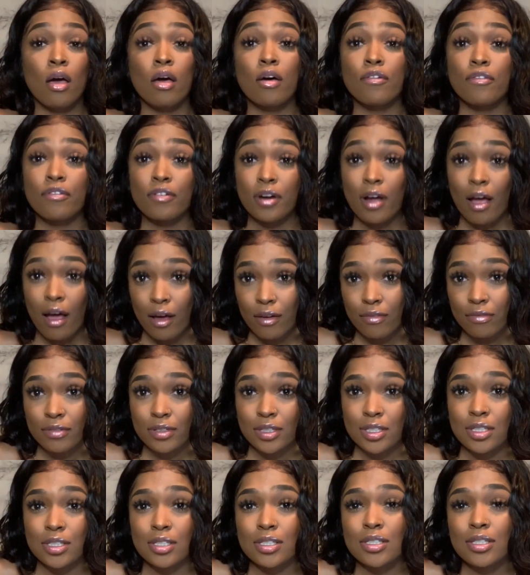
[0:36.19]

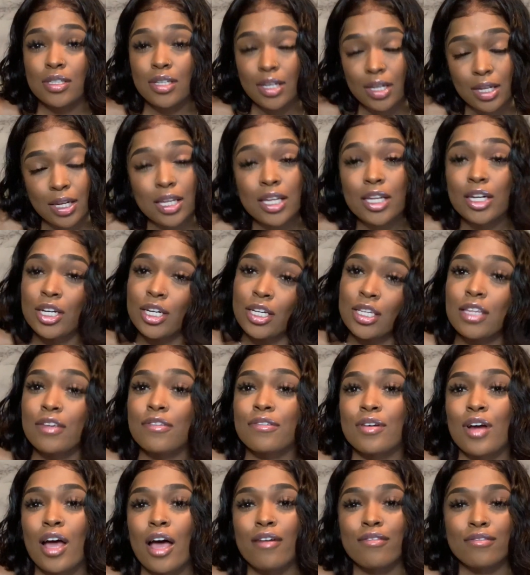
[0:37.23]
forever, literally
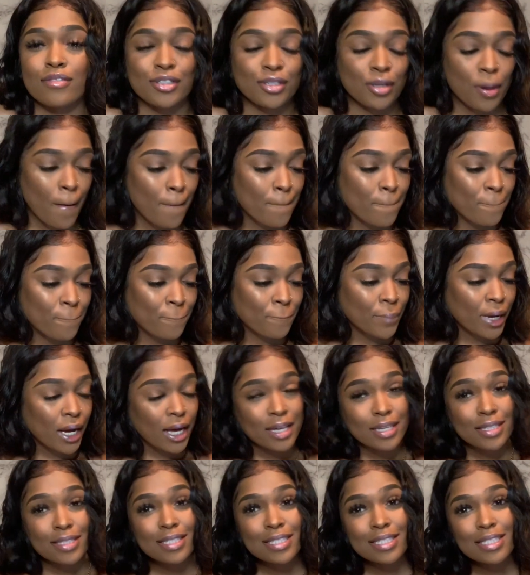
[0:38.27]
forever.
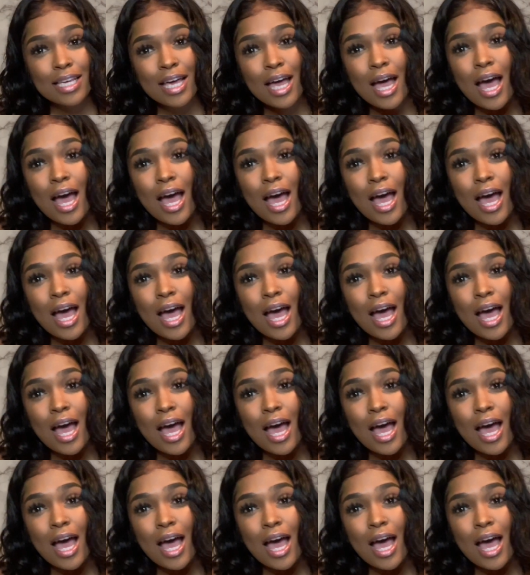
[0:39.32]
But